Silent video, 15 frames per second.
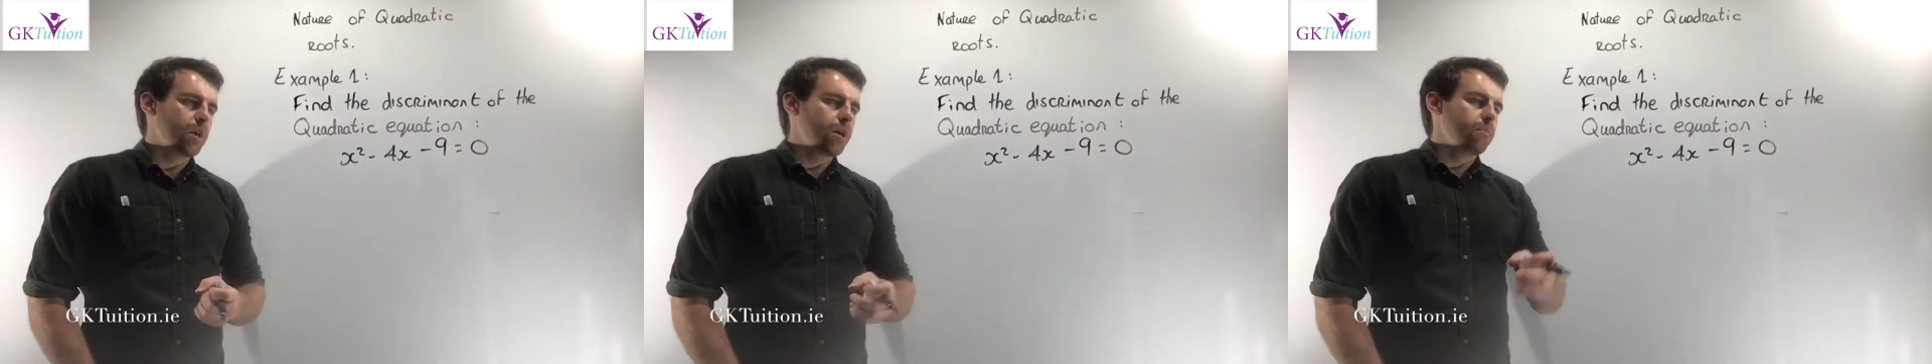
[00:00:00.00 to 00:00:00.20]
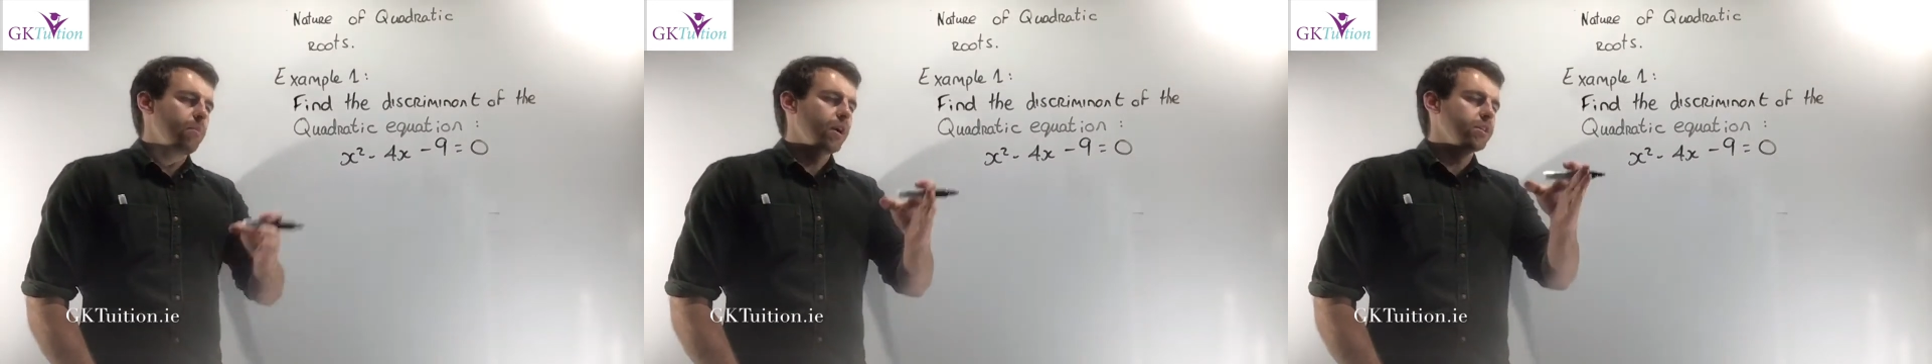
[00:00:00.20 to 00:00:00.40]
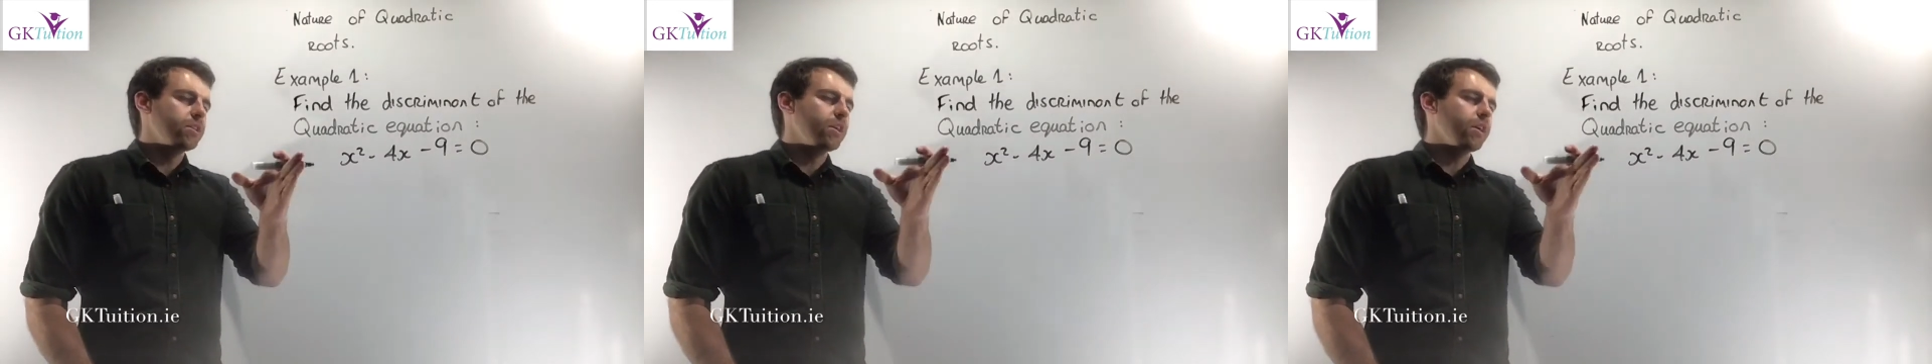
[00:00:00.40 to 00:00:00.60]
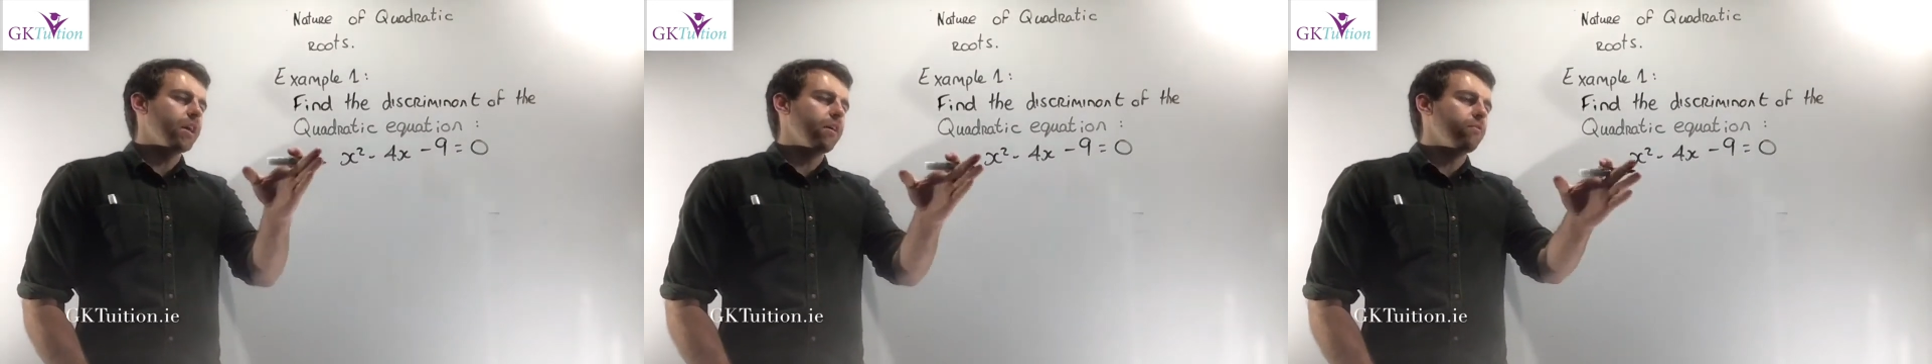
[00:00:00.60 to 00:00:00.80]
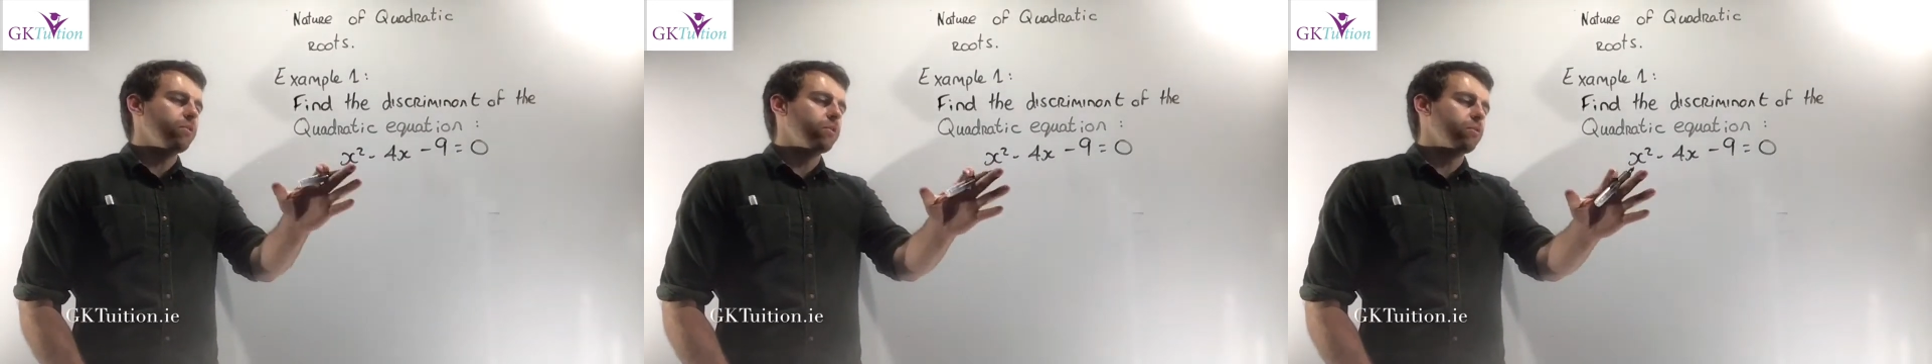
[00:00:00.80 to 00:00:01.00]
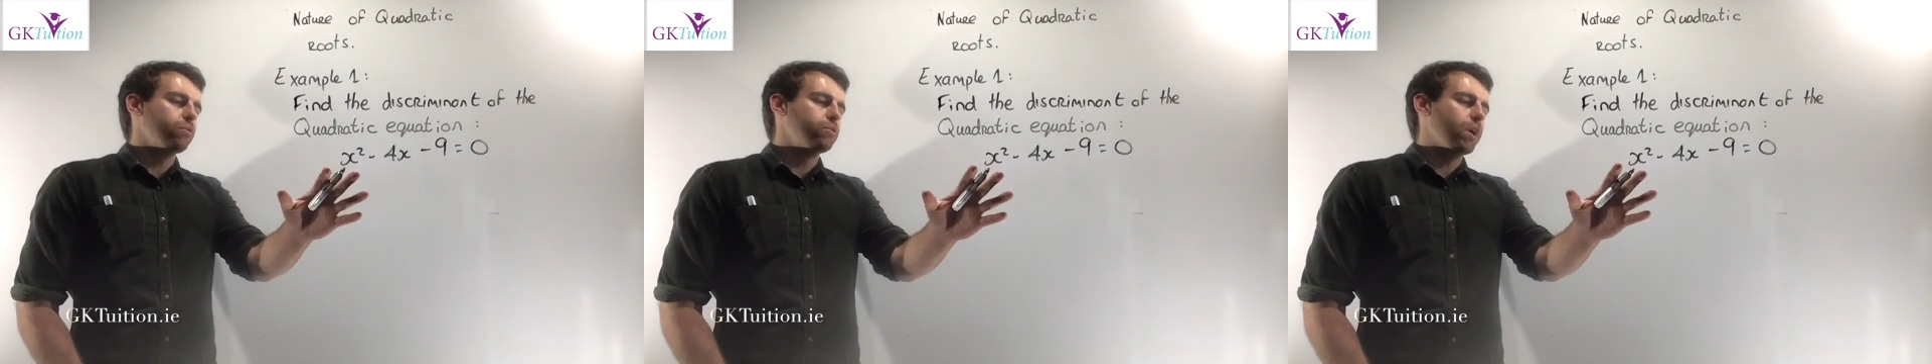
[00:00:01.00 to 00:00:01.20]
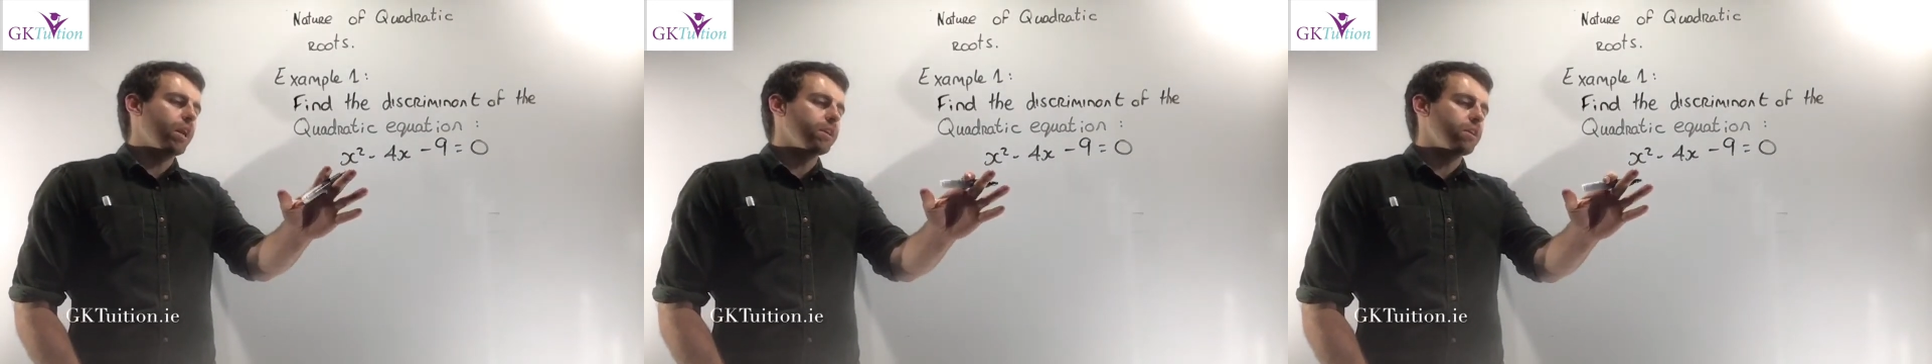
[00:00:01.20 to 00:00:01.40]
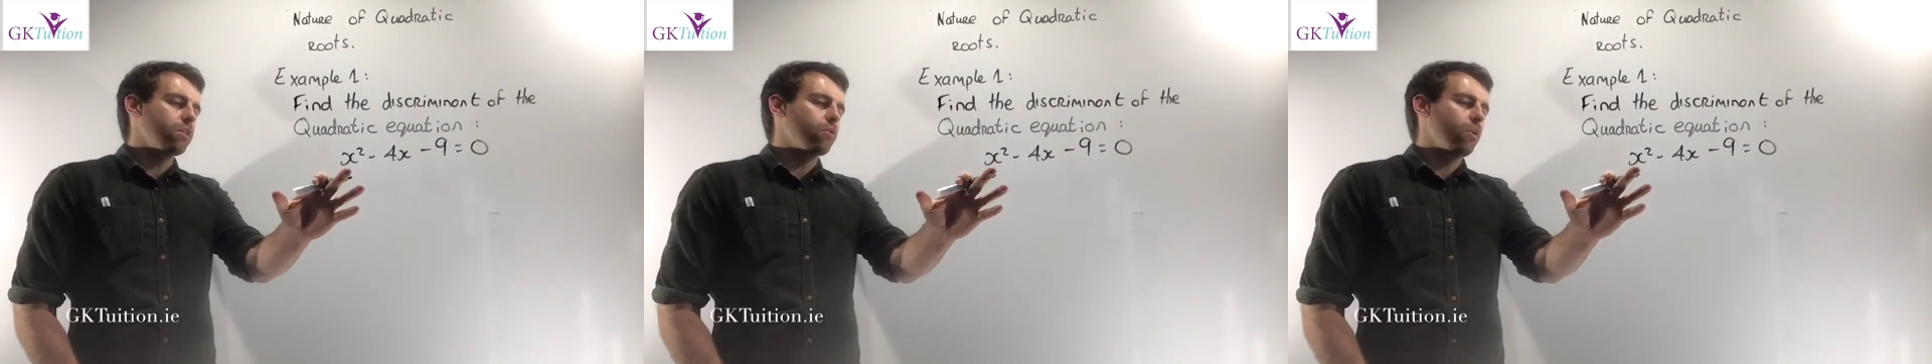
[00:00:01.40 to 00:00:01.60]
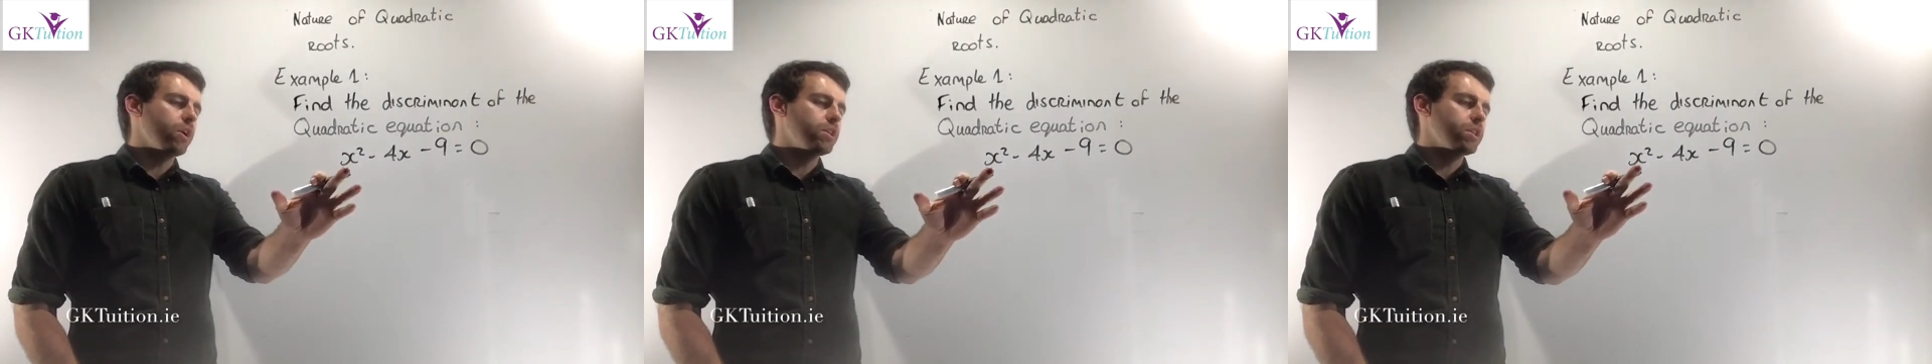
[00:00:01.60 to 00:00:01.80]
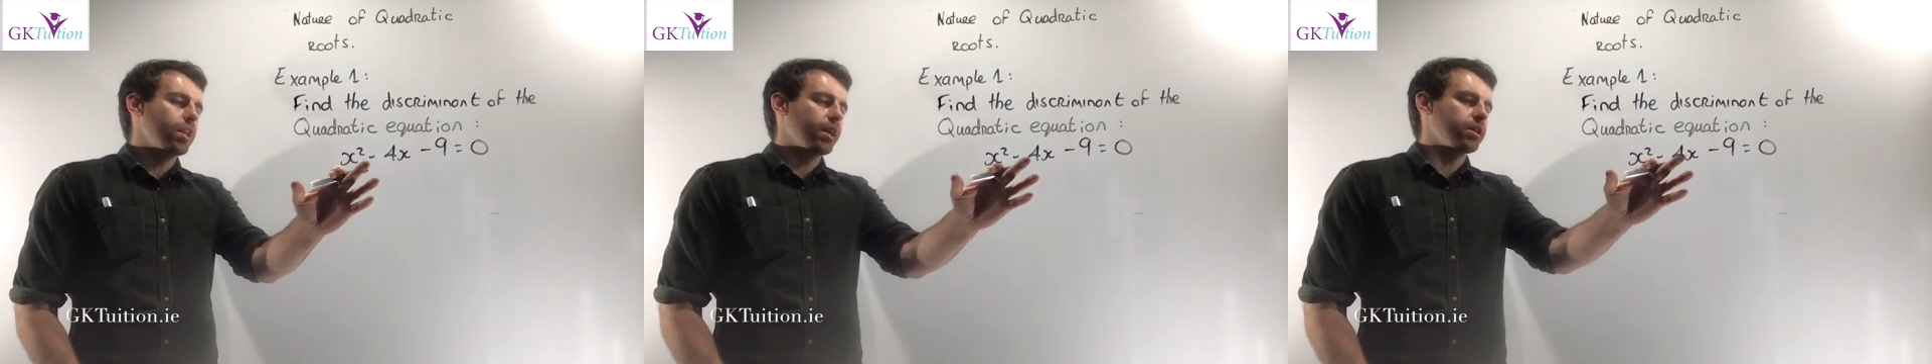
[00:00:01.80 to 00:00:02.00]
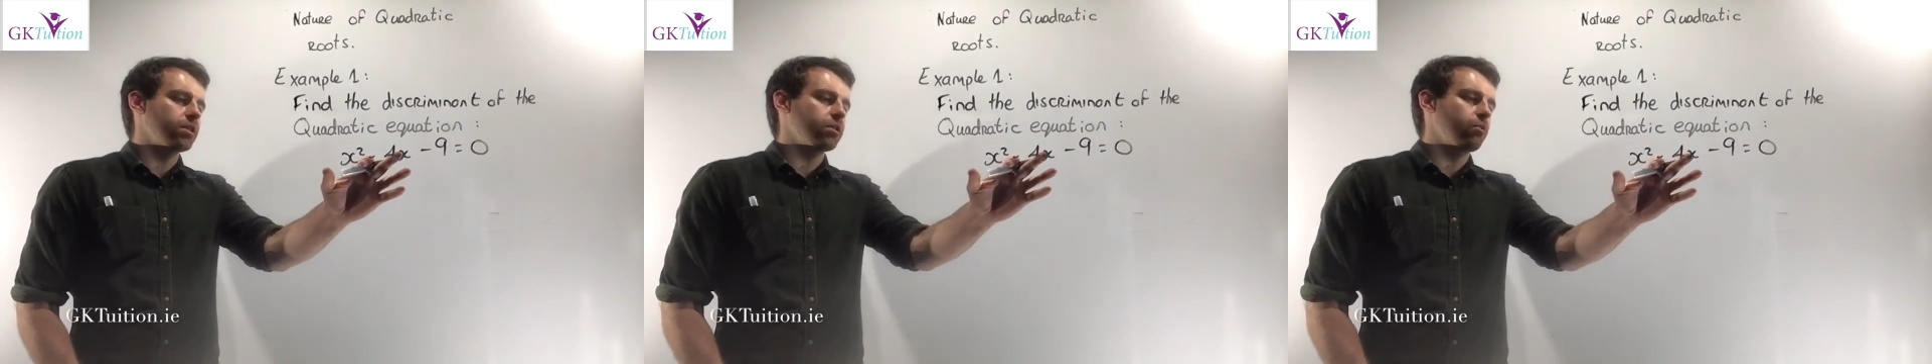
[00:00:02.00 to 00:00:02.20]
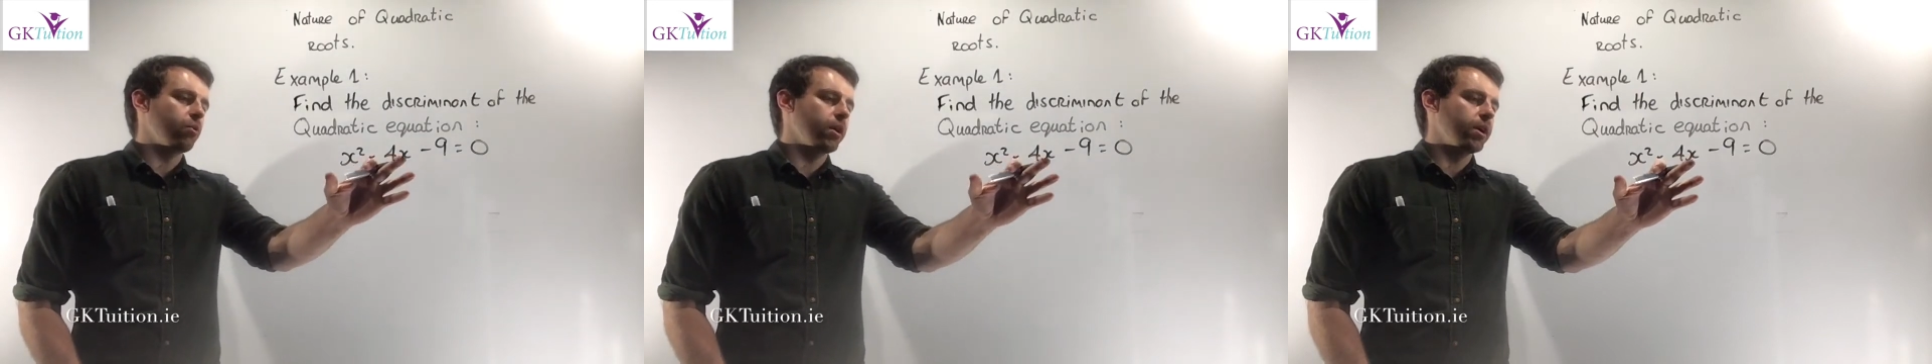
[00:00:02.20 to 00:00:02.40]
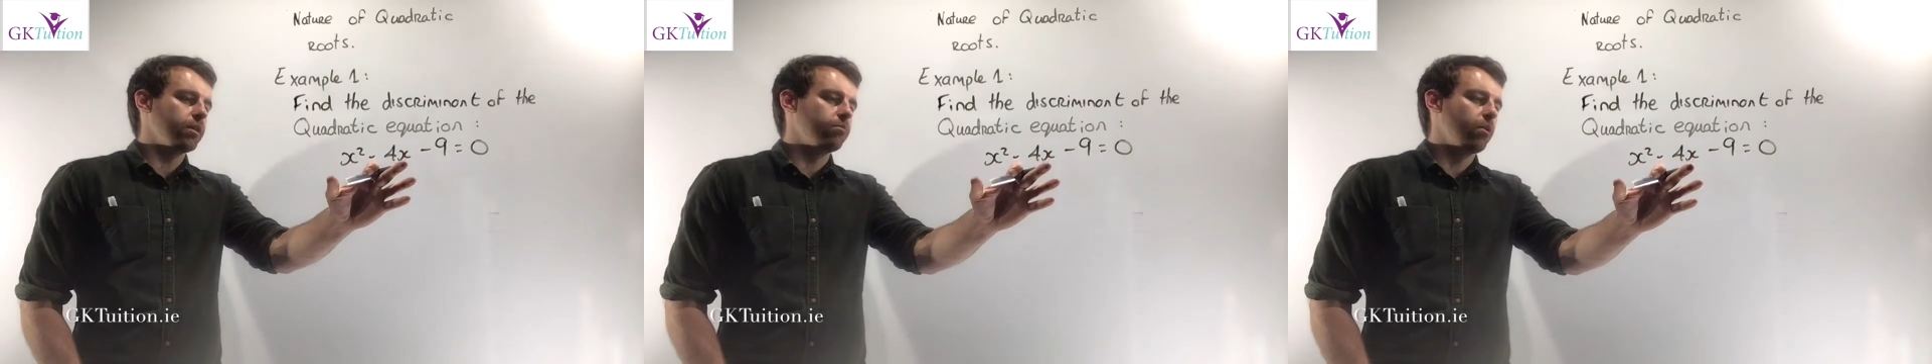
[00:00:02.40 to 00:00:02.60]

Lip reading: Imagine I gave you the quadratic equation x squared